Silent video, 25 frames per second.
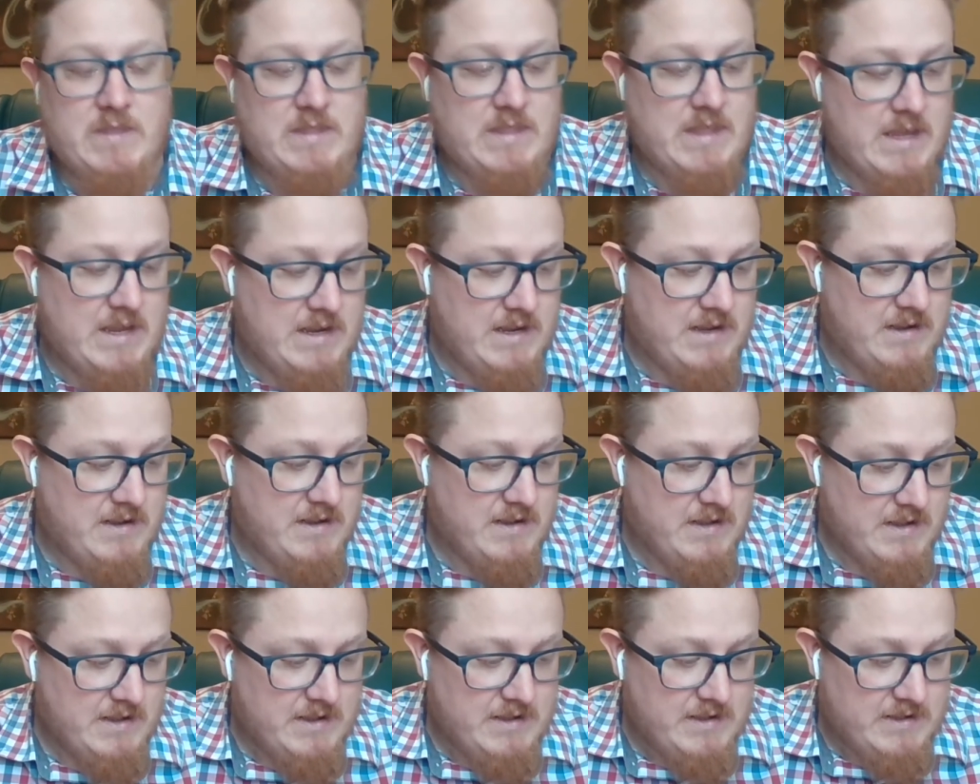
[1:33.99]

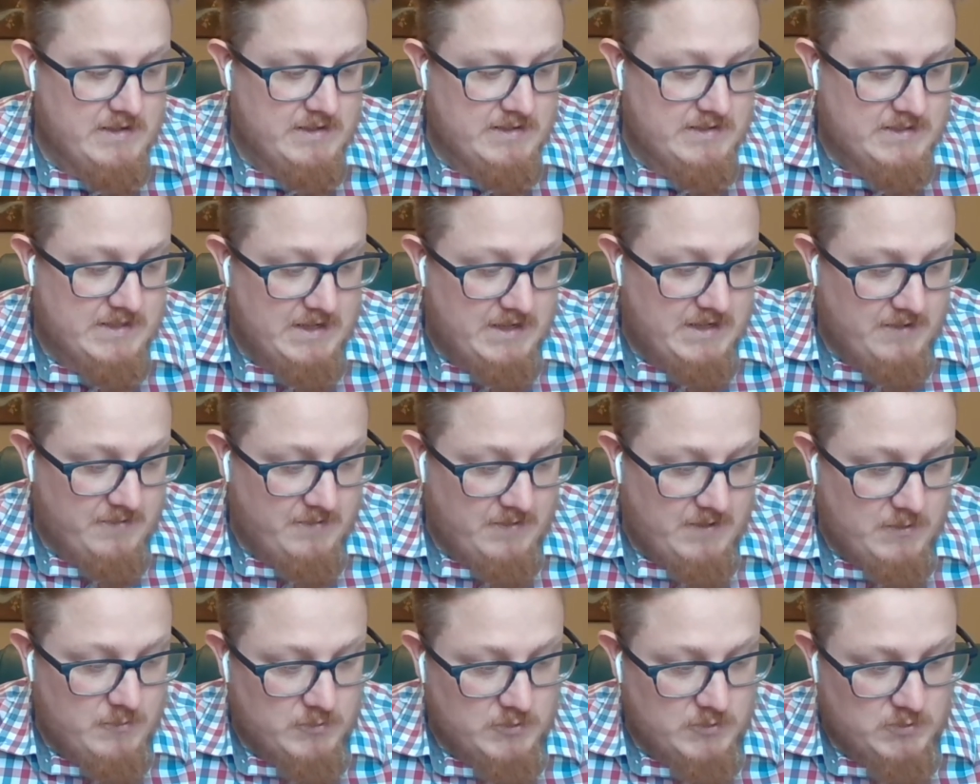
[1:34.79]
They said
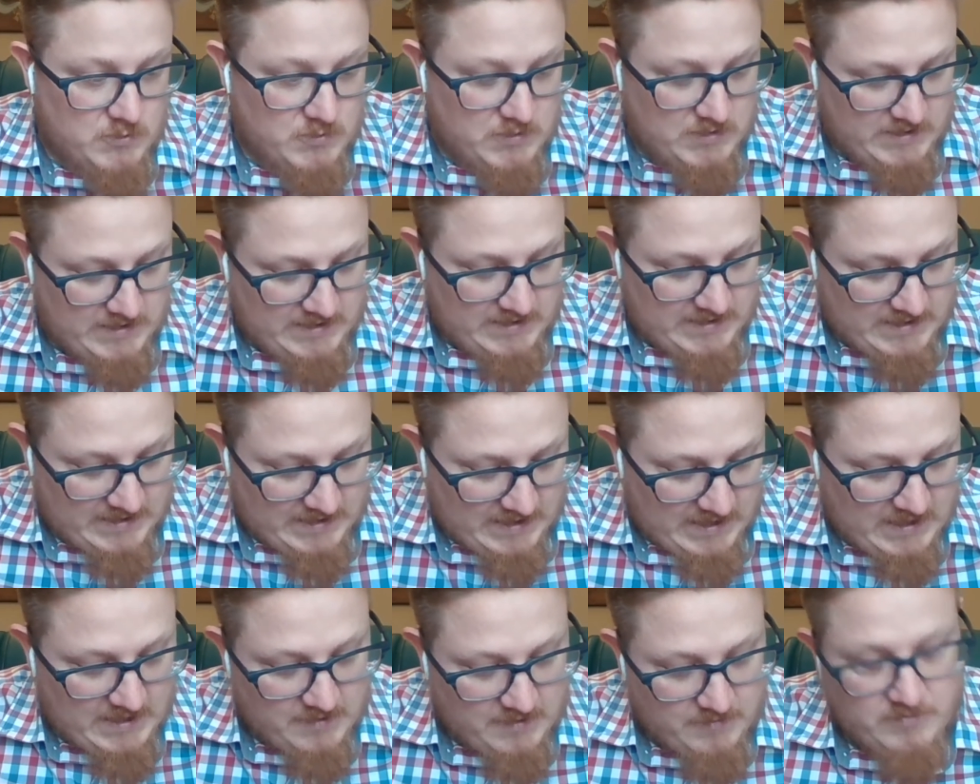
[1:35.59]
if he was really the
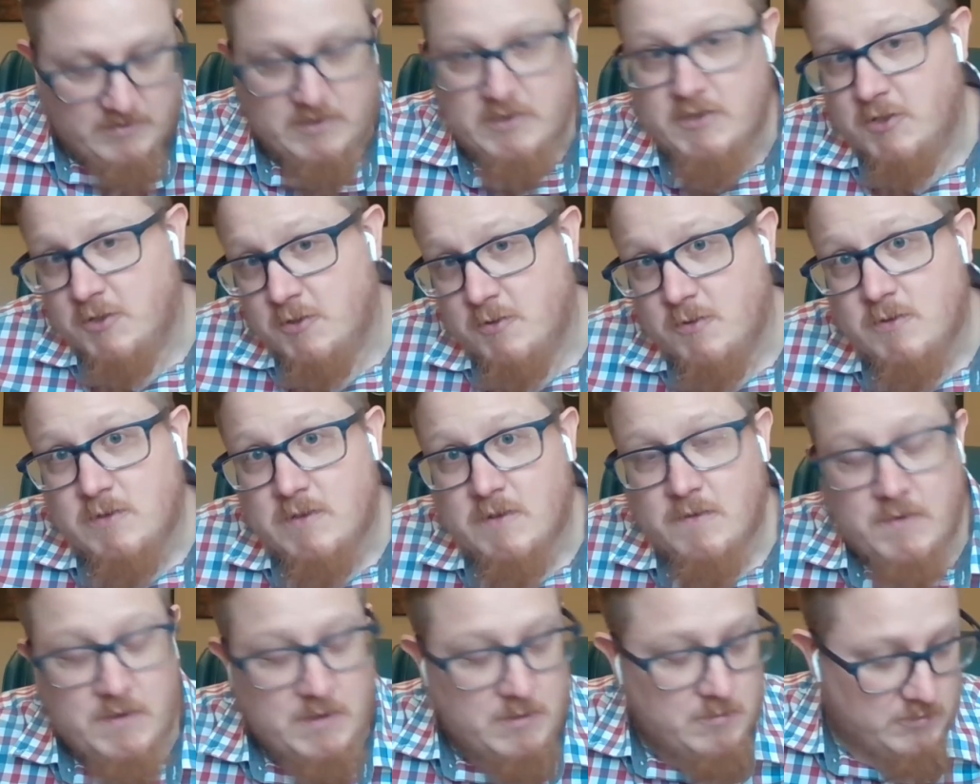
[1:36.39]
King of the
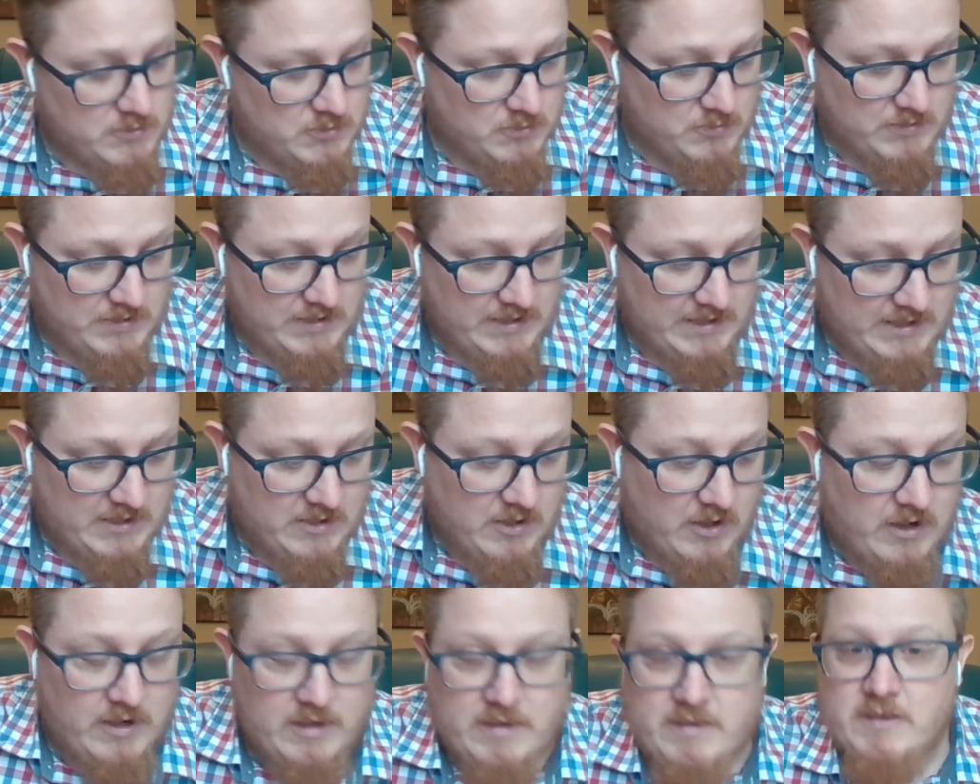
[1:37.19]
Jews, if he was really
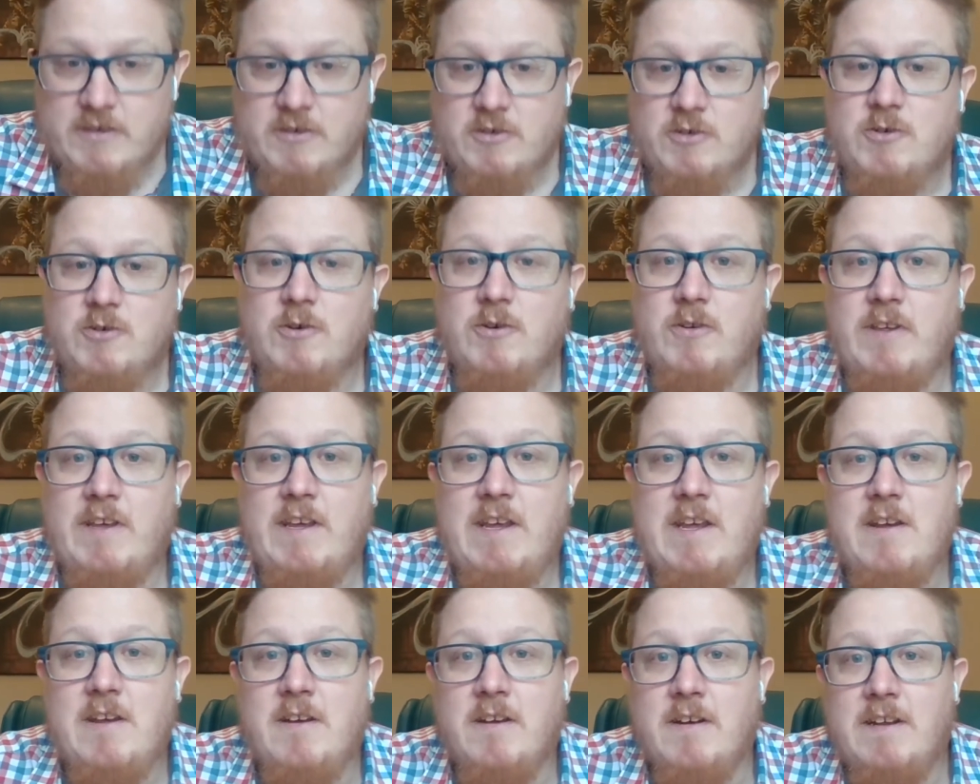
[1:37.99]
God, then
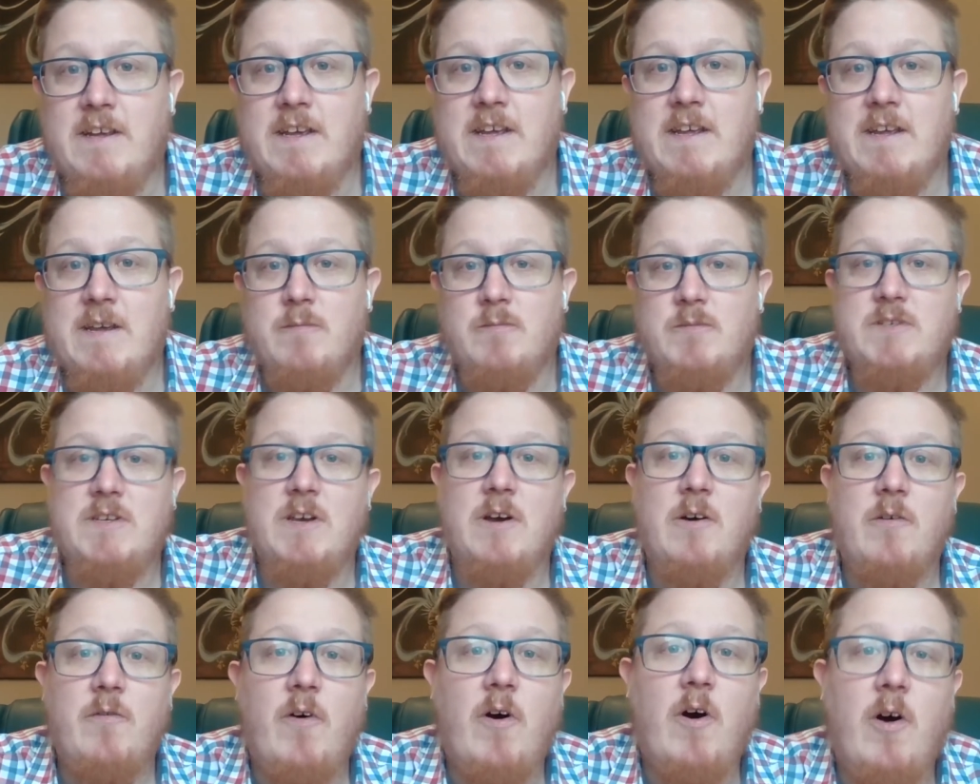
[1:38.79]
surely he could get
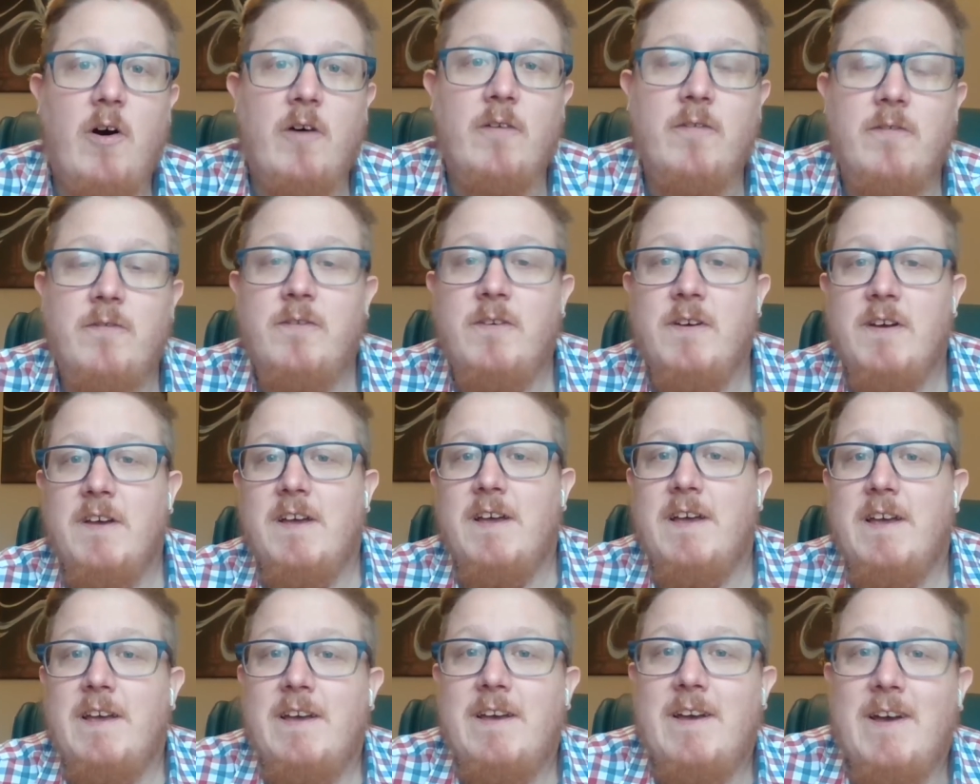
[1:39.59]
himself off
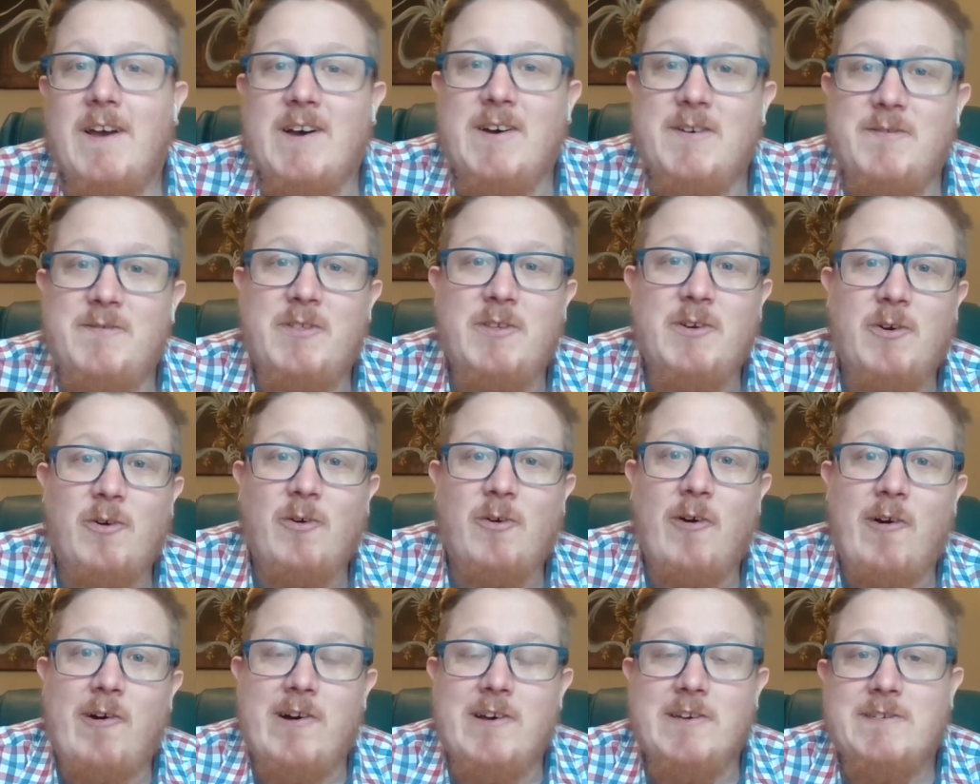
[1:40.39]
of the
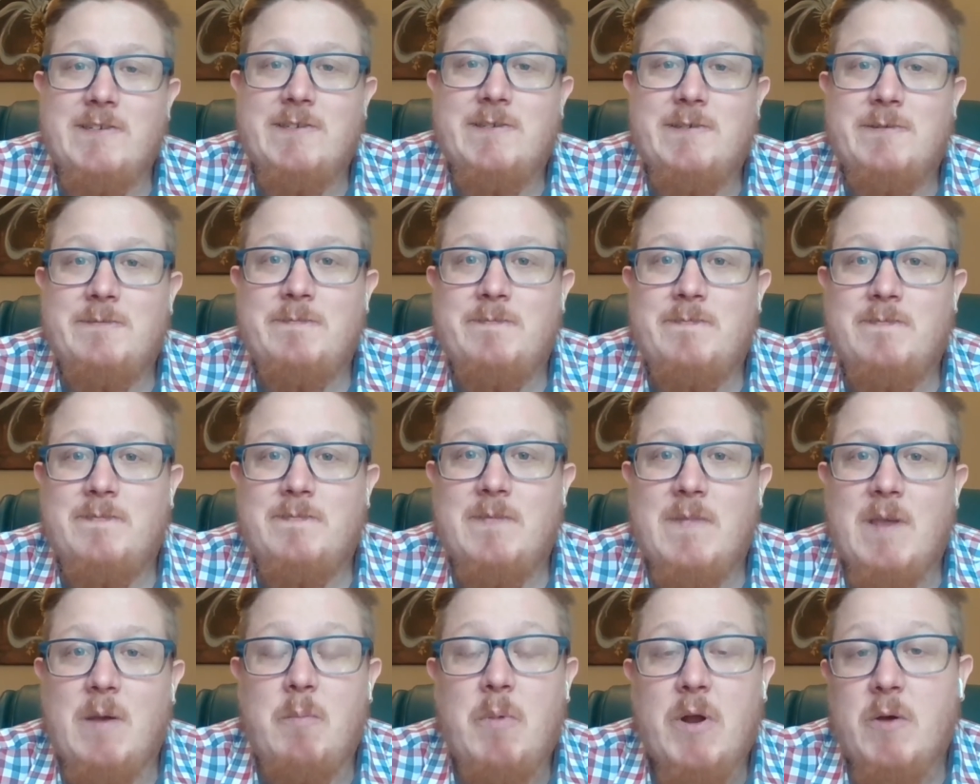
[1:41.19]
cross.
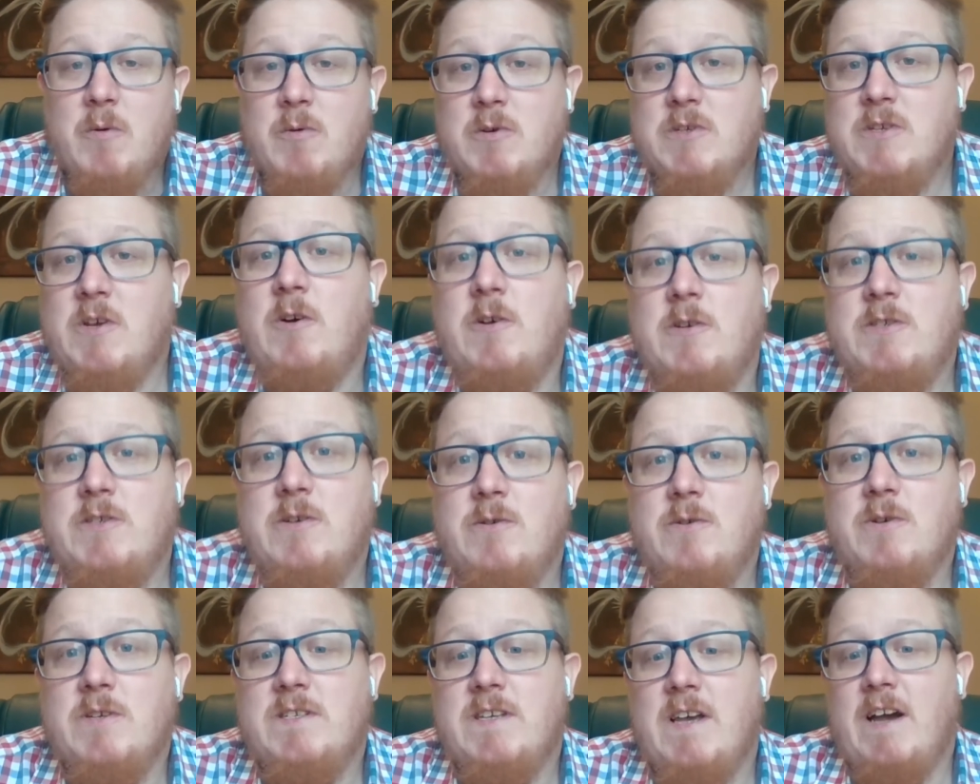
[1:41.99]
But it was
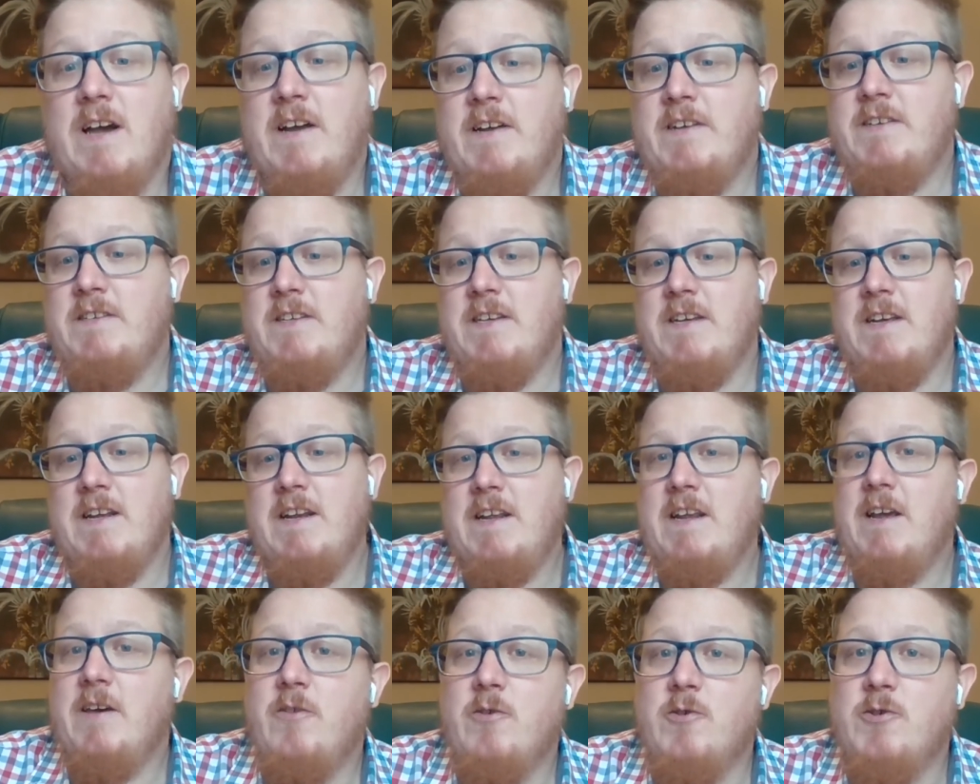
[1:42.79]
also a sign to
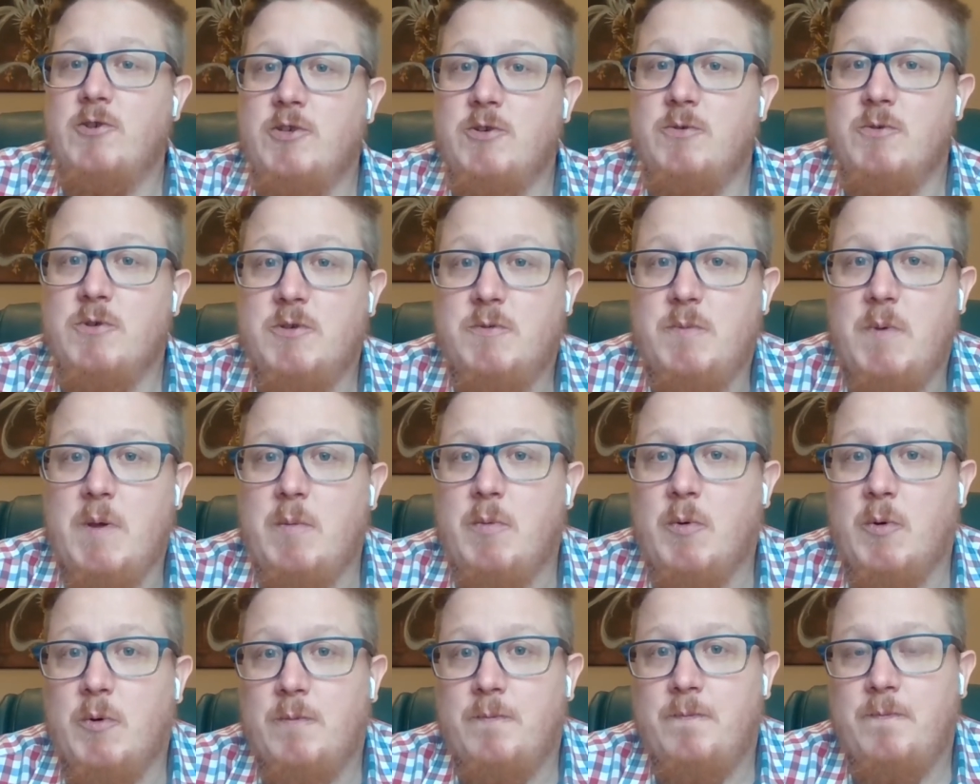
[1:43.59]
any other Jewish
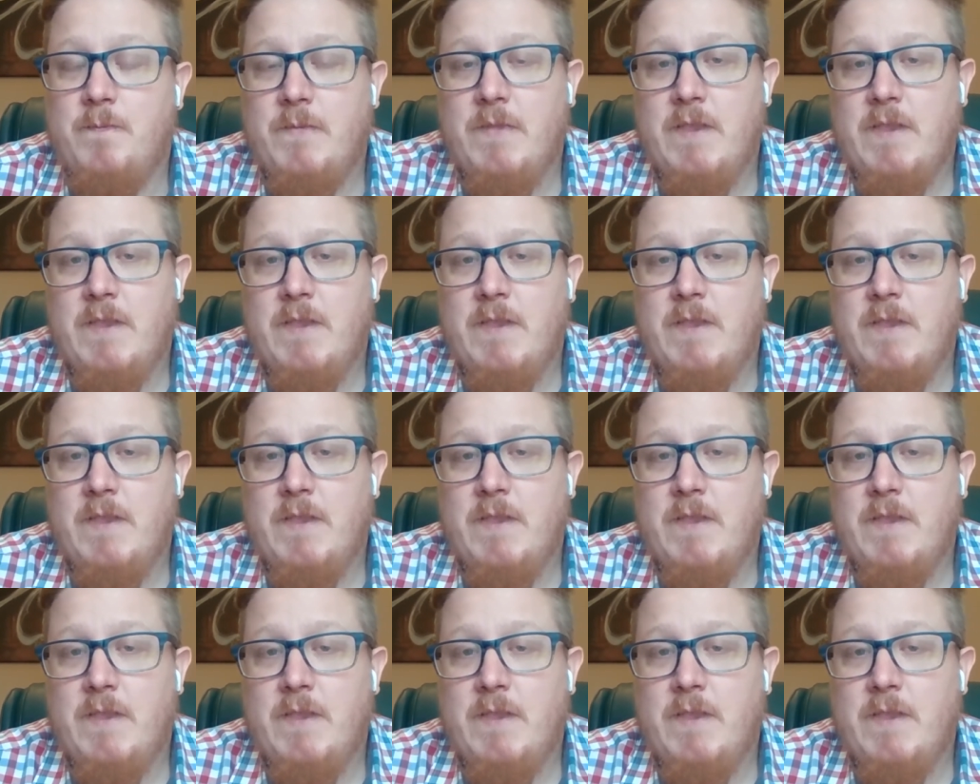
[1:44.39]
people.